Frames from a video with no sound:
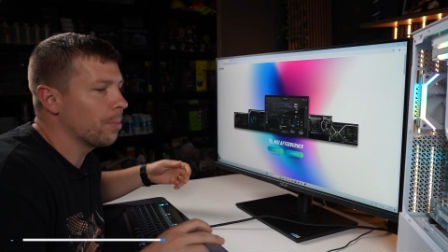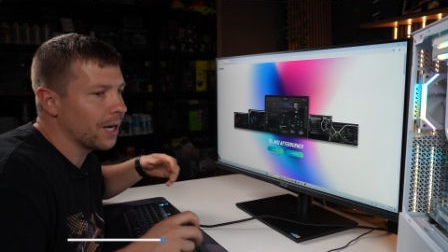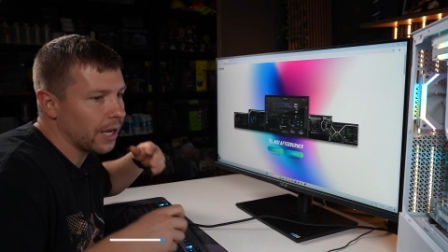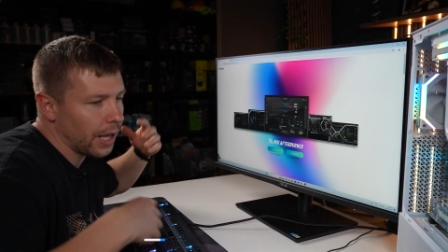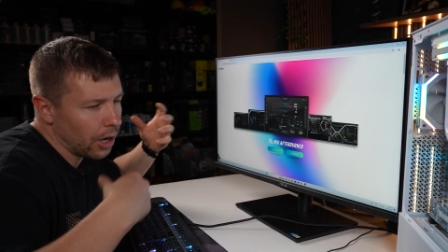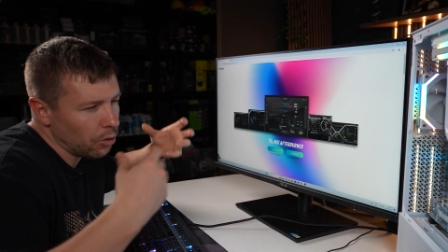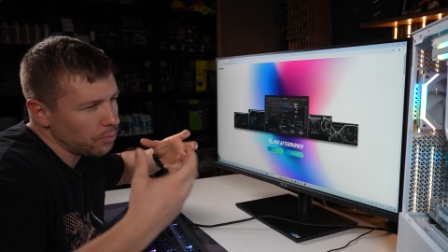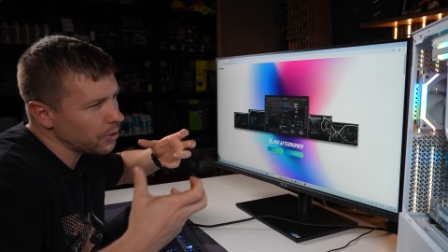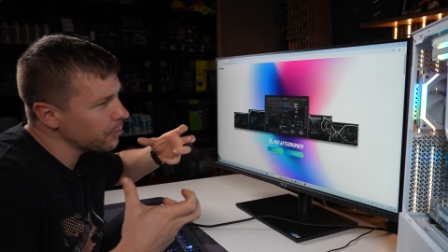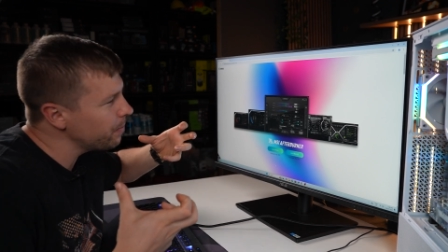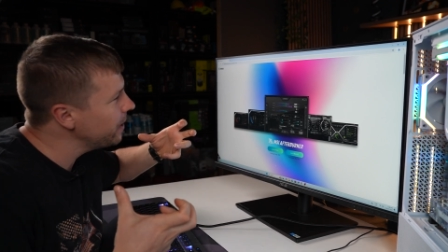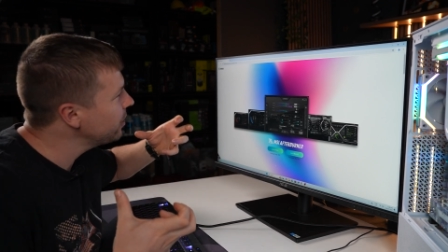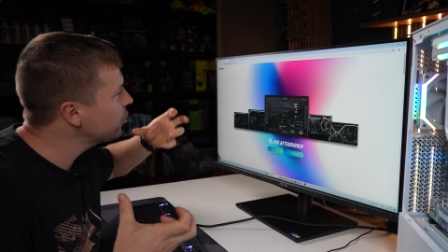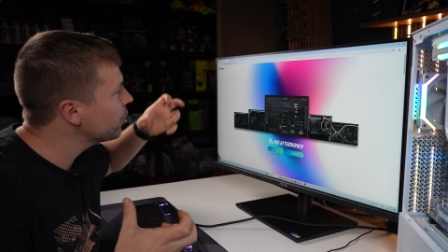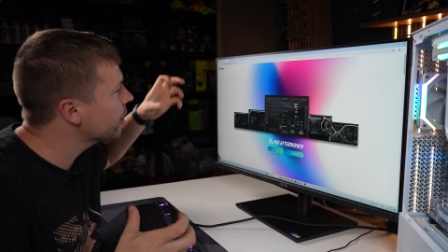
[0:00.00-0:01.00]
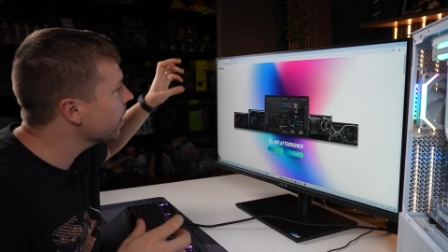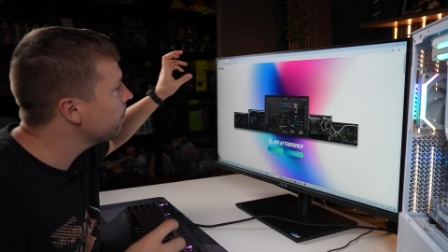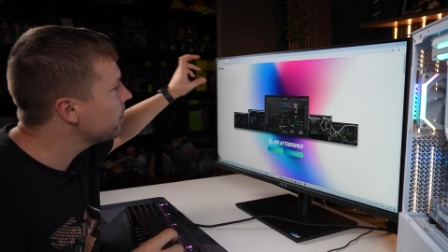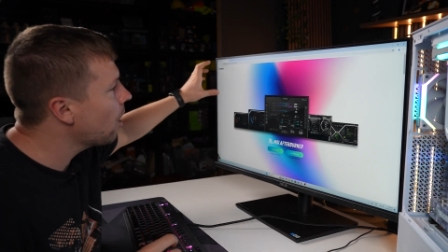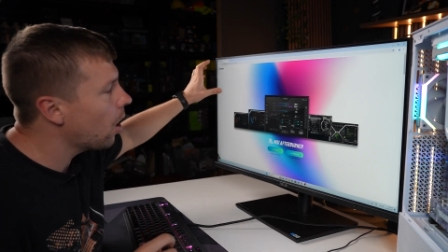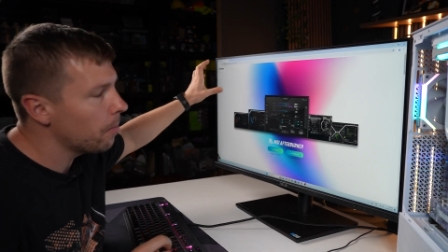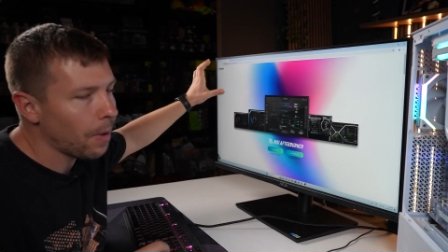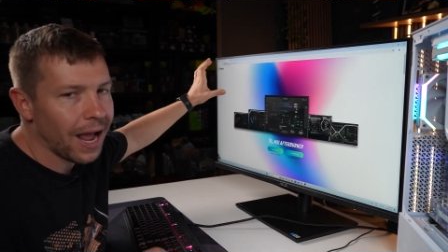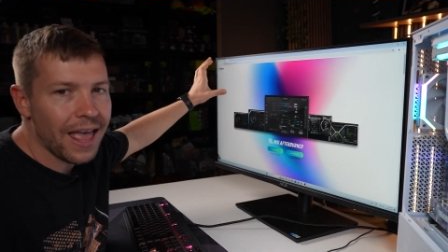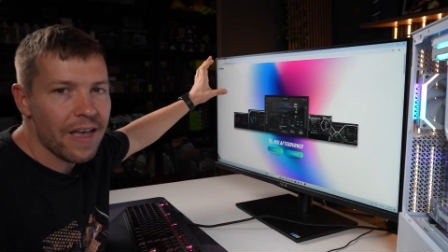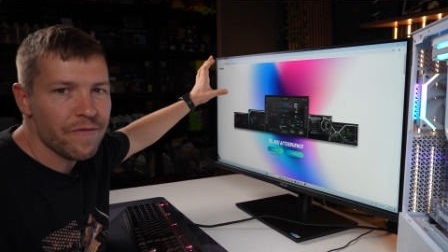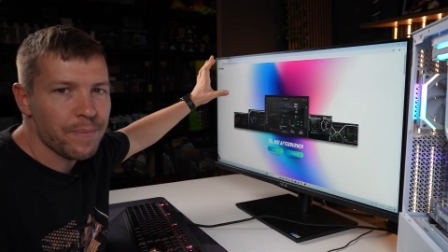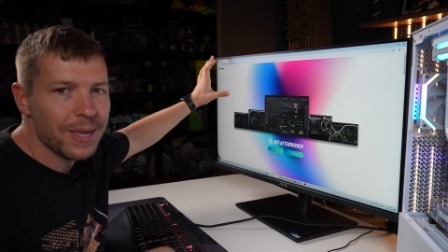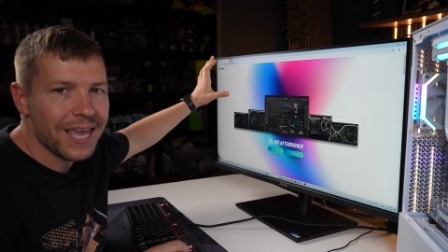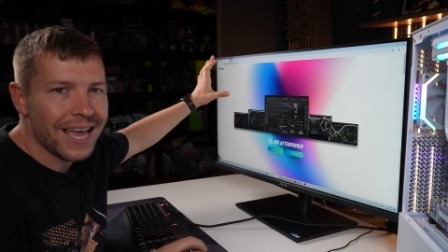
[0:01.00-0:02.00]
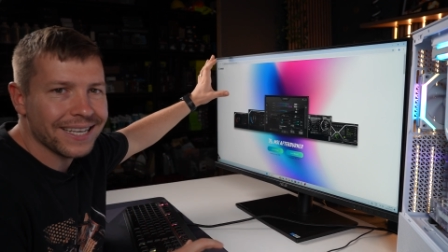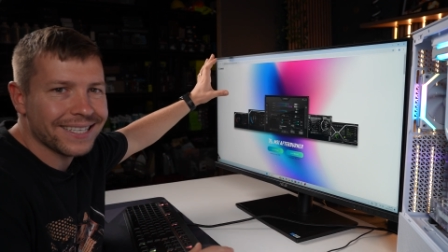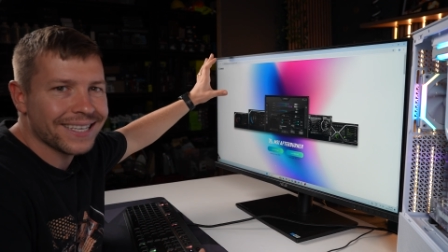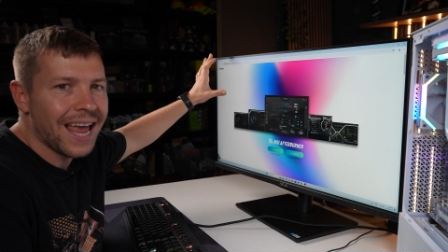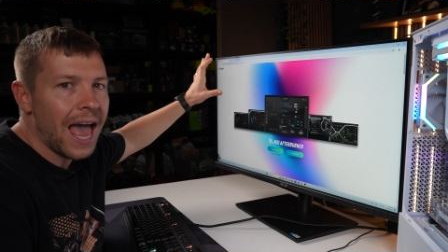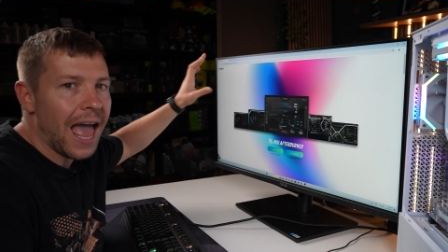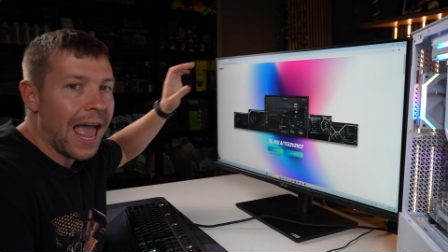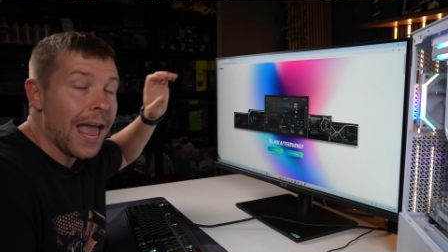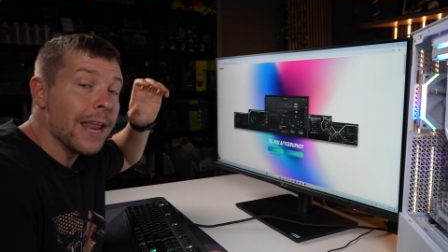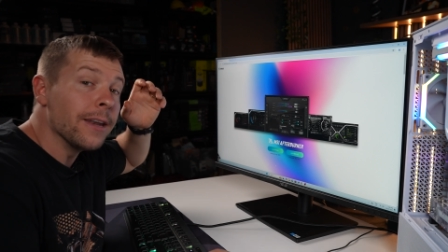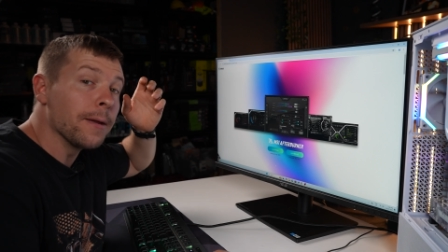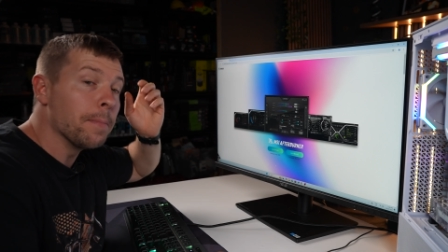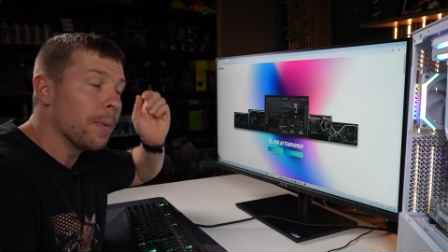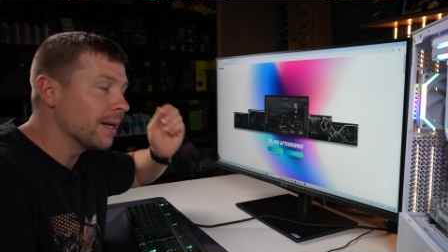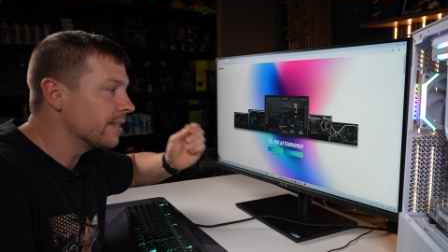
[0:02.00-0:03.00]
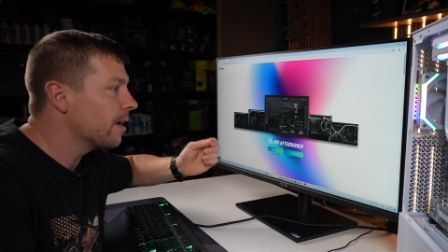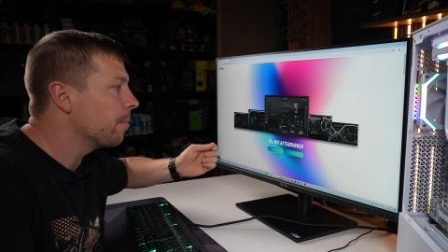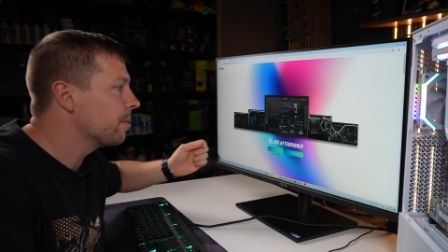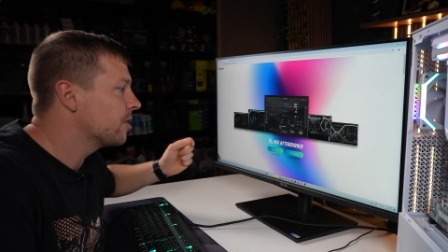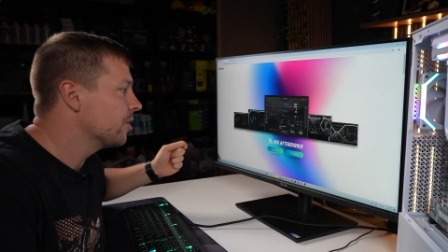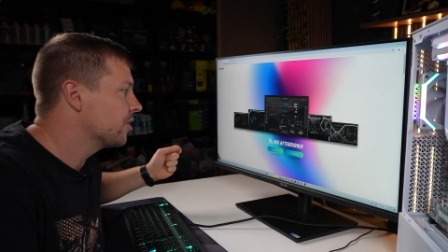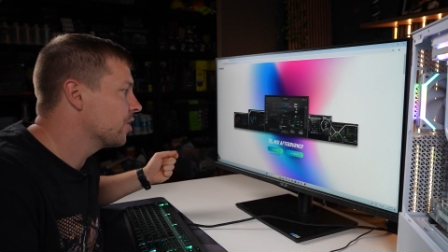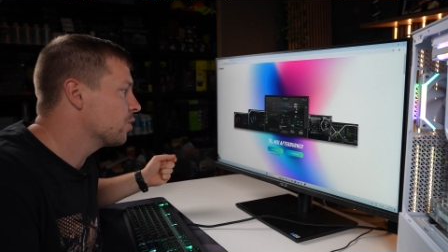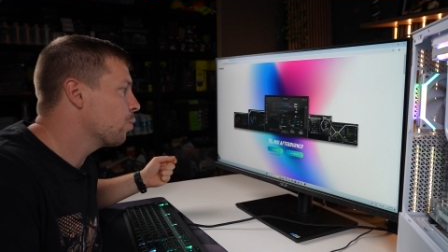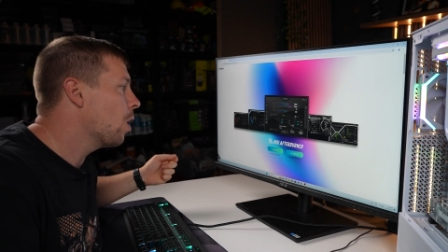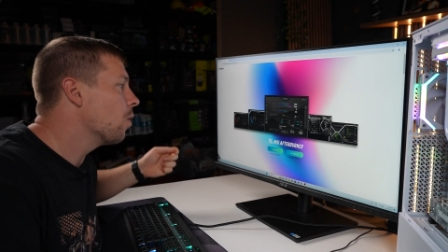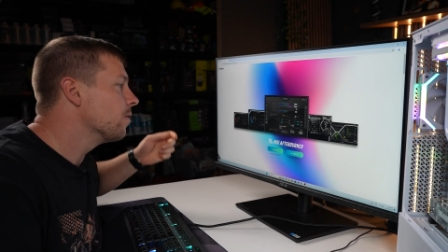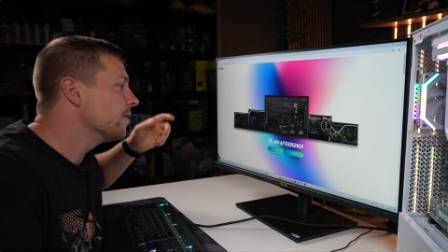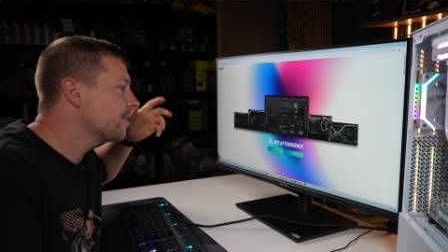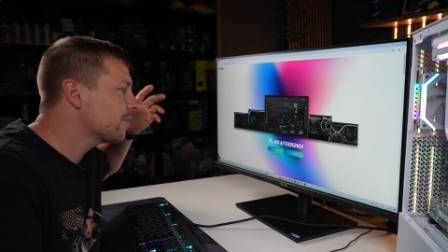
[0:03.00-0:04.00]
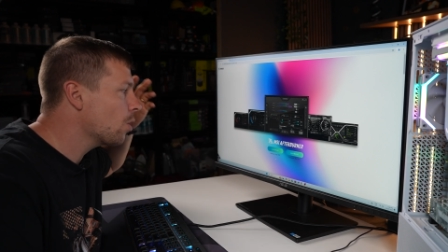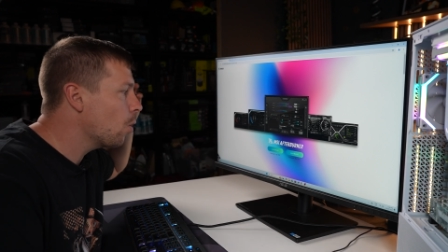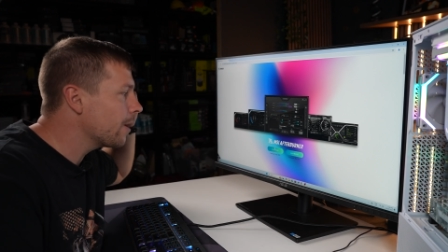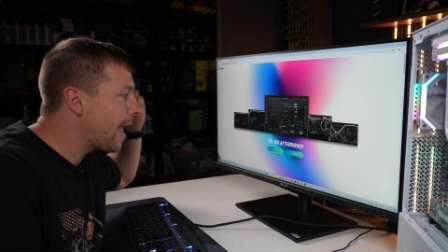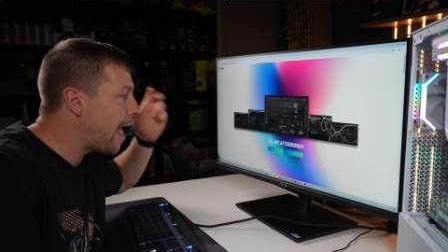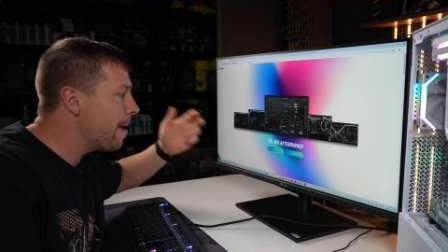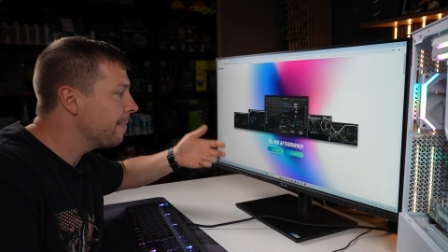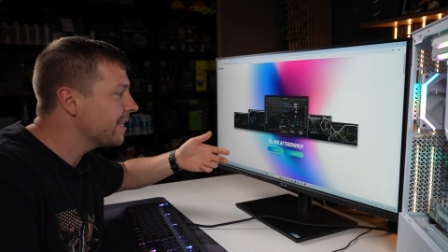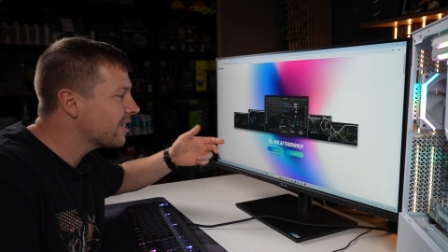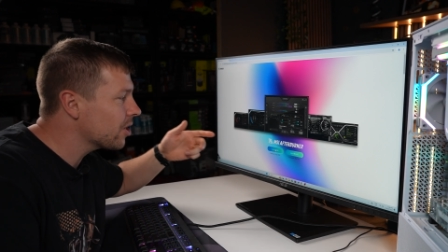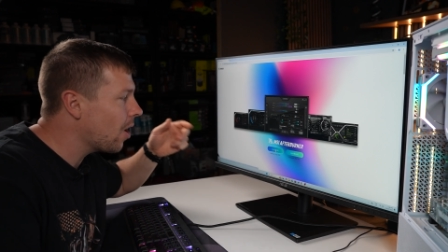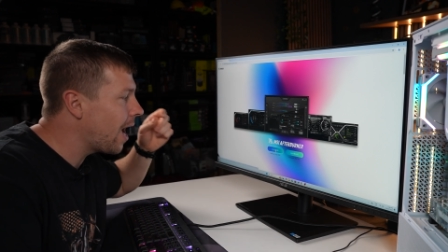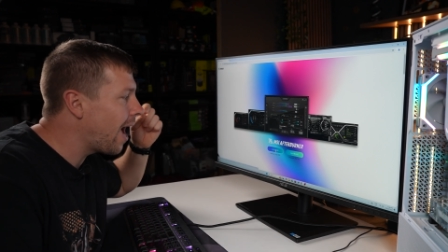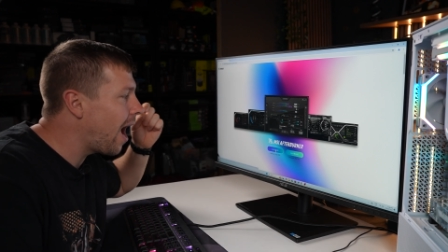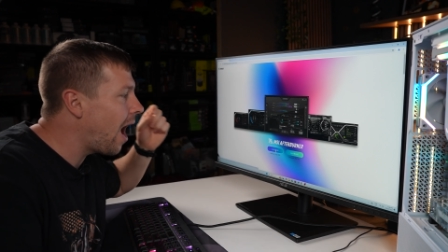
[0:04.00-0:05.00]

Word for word: but it helps me to keep an eye on my F P S and my temperatures as well. This is called M S I